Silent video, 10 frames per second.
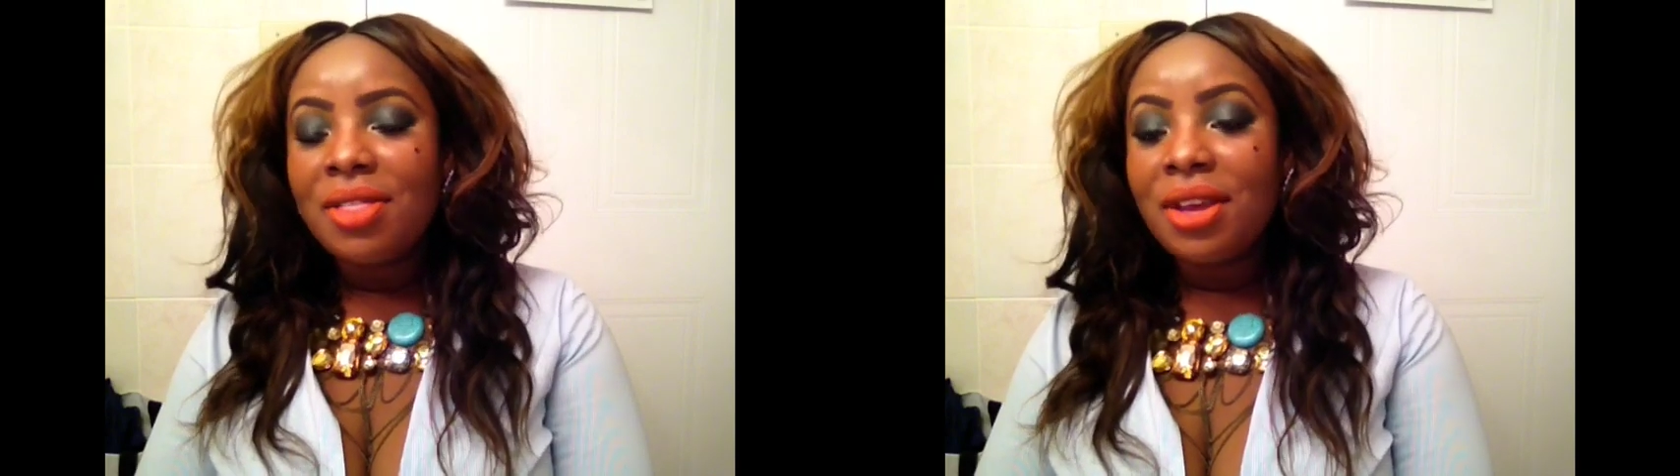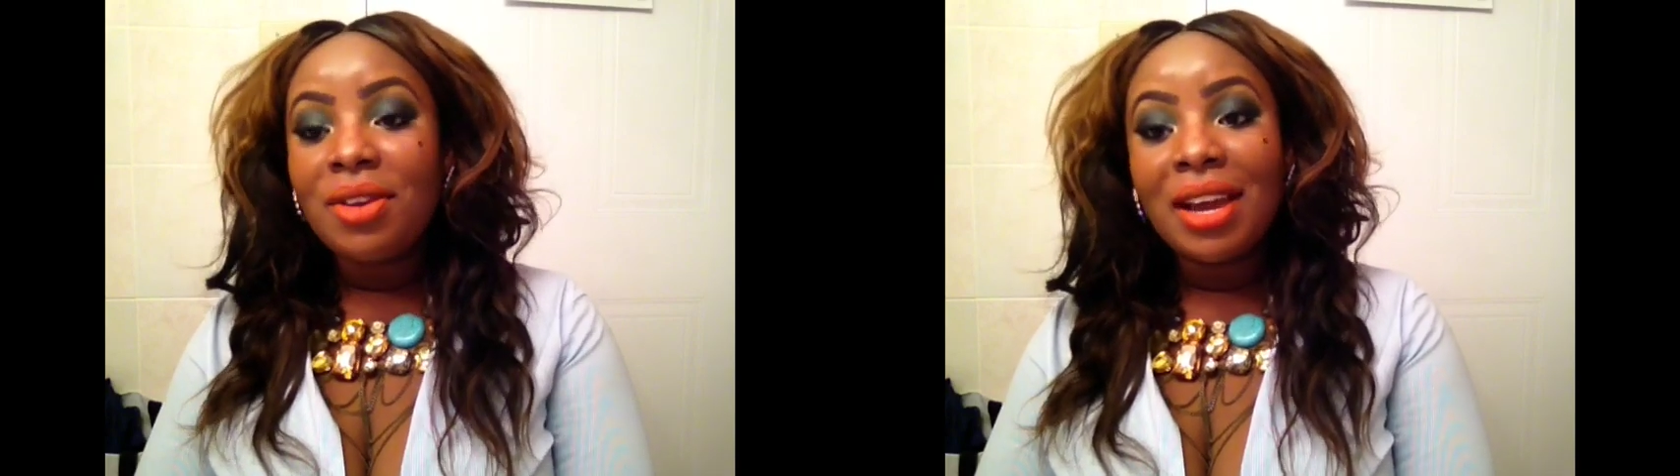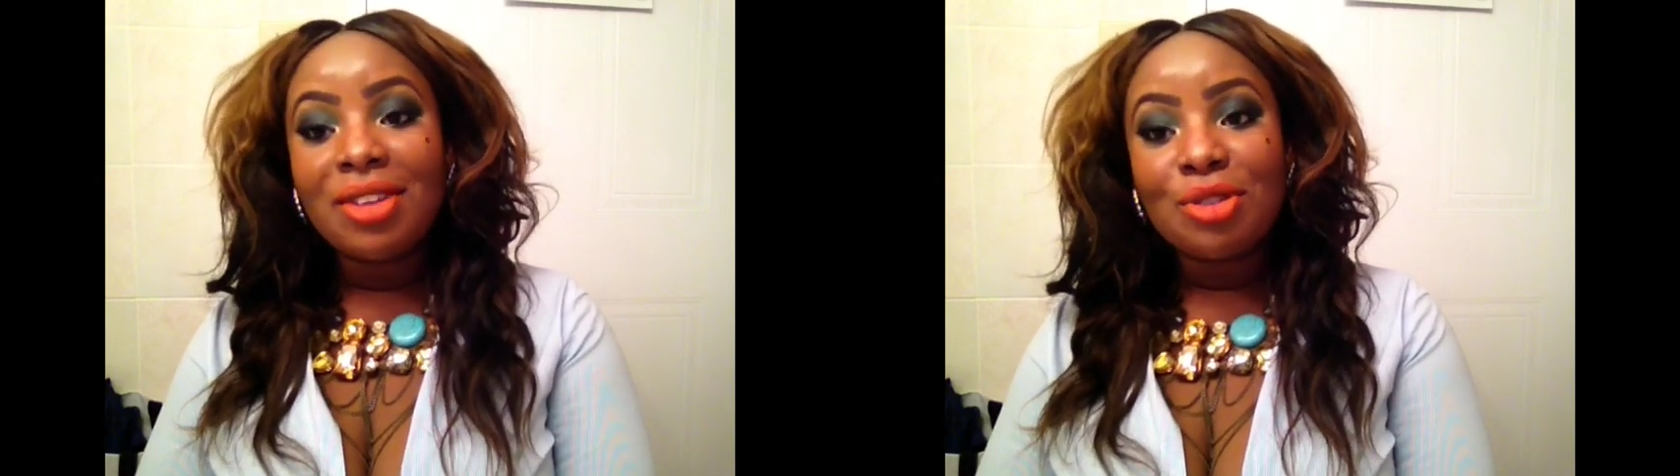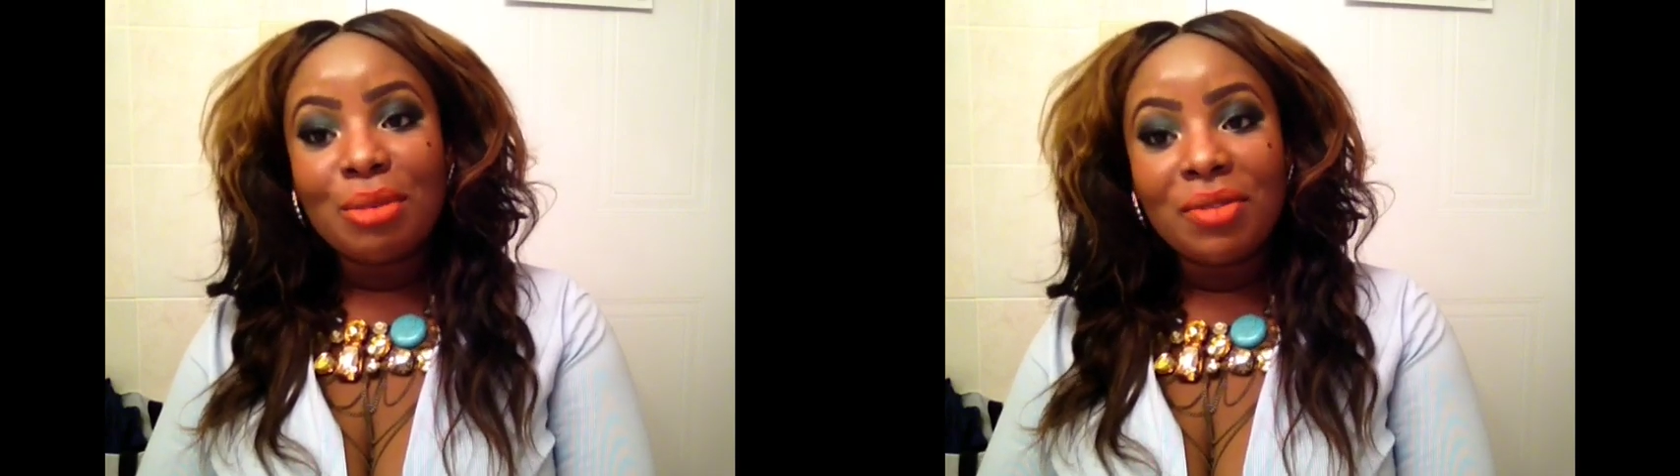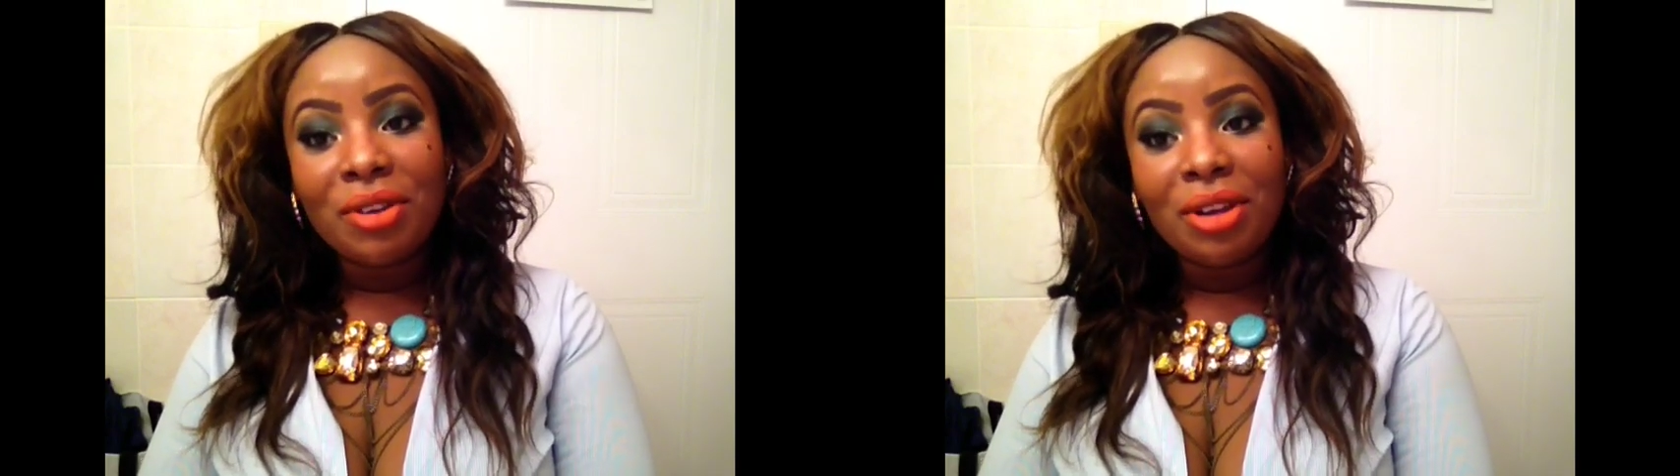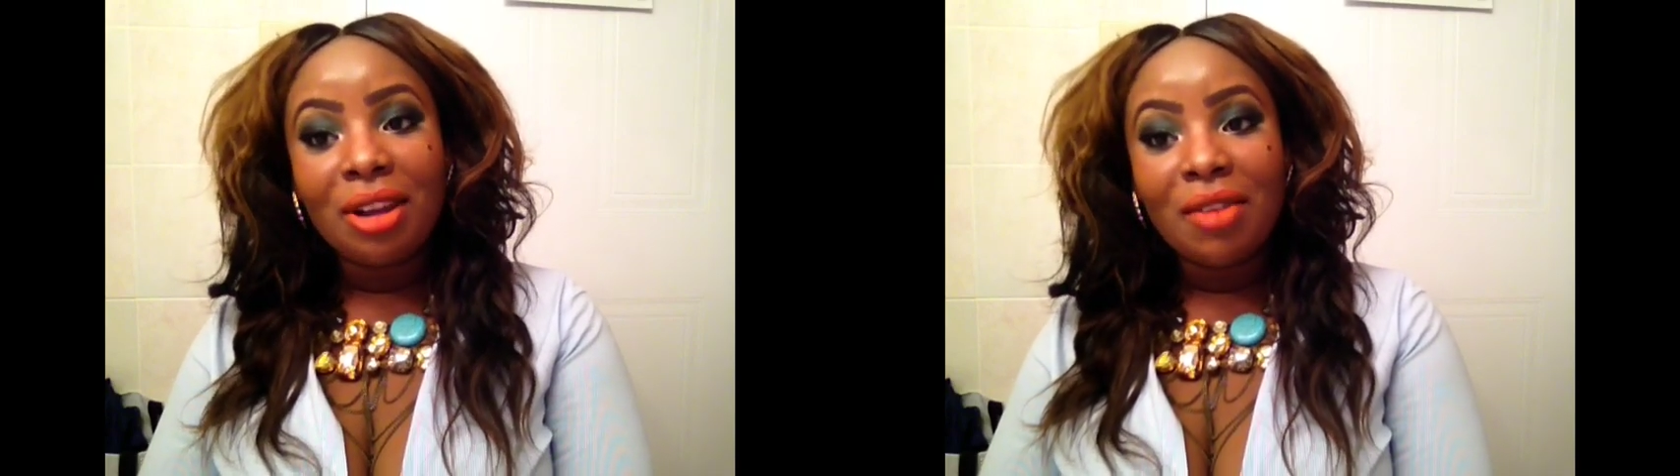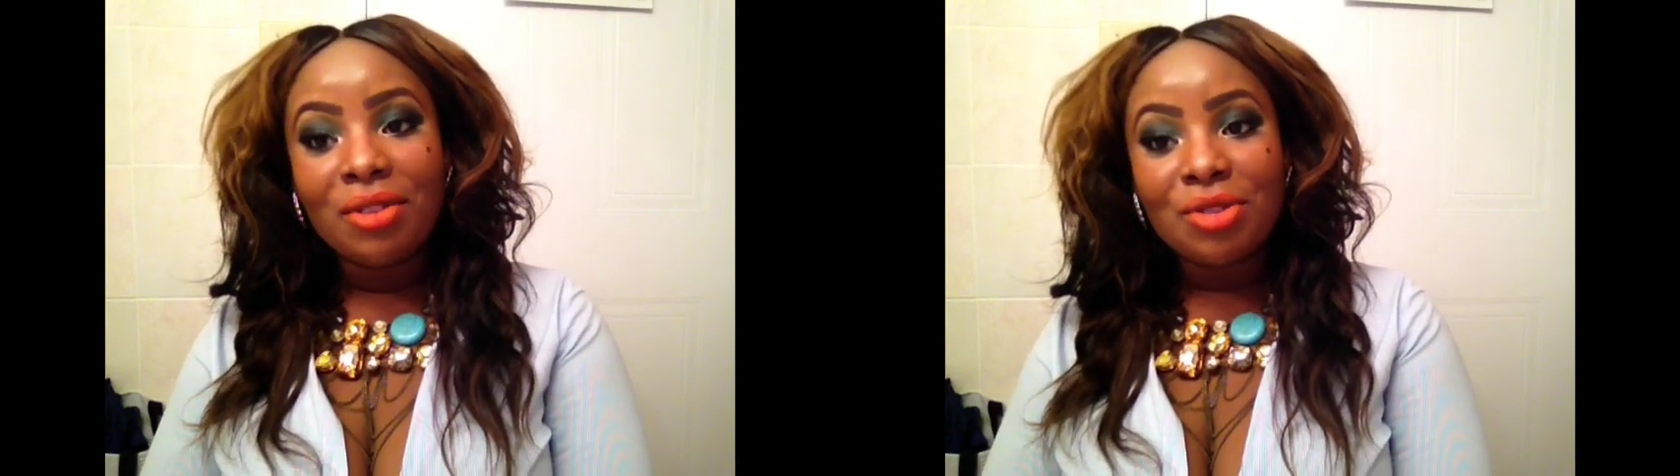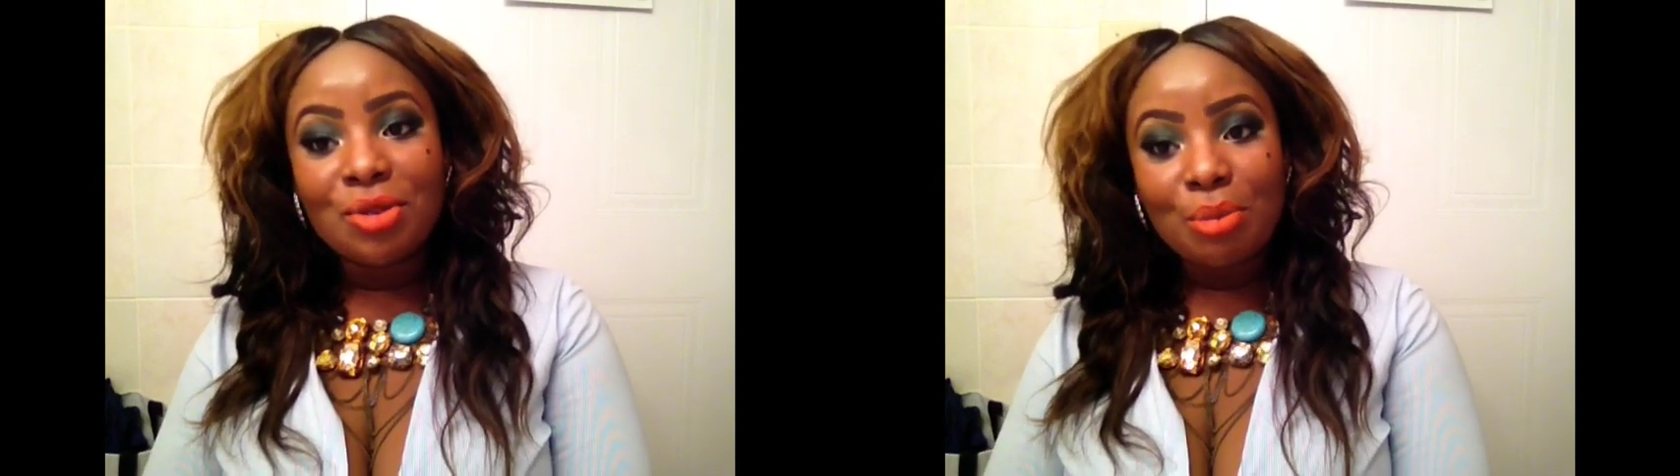Thank you guys so much for your love
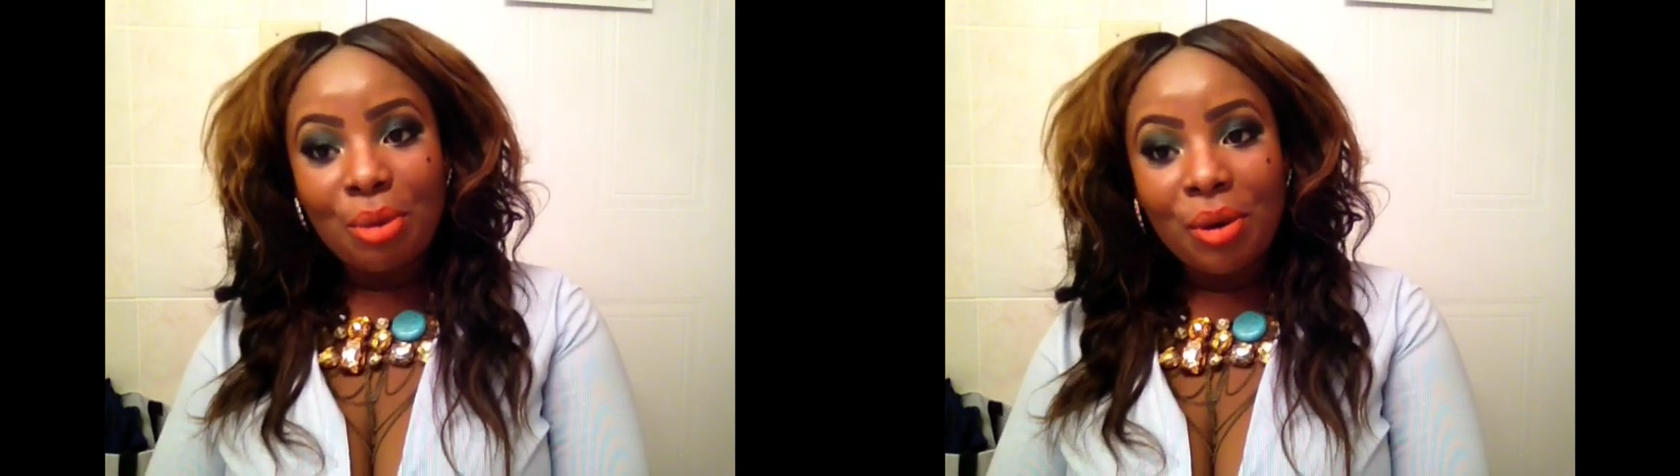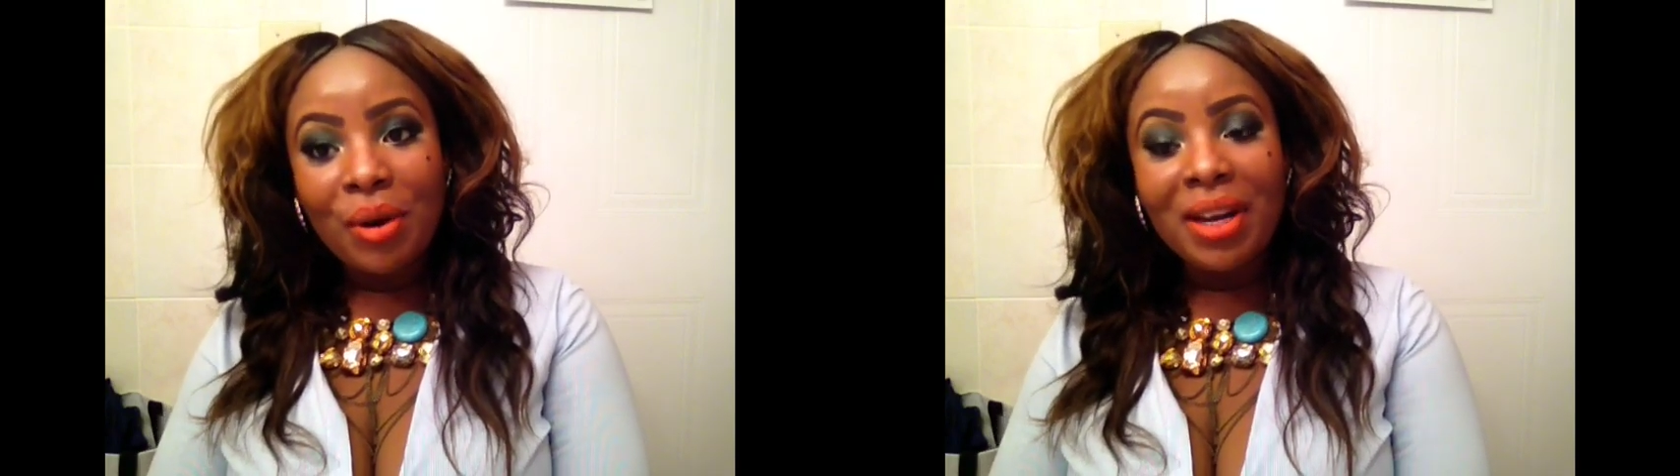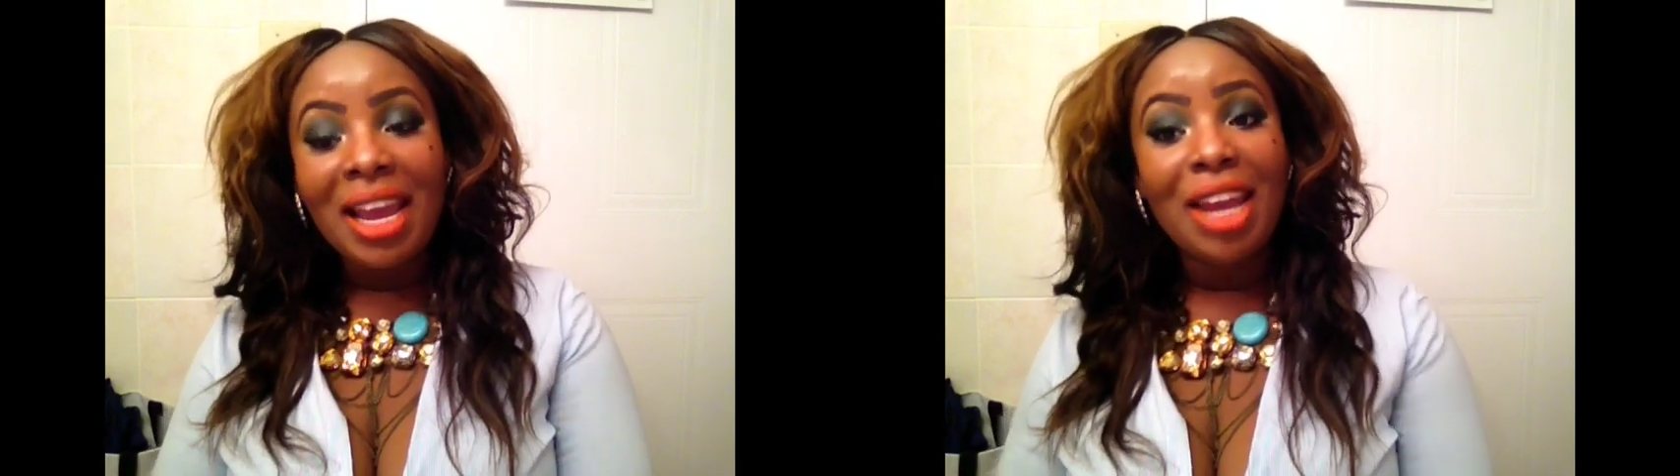and support,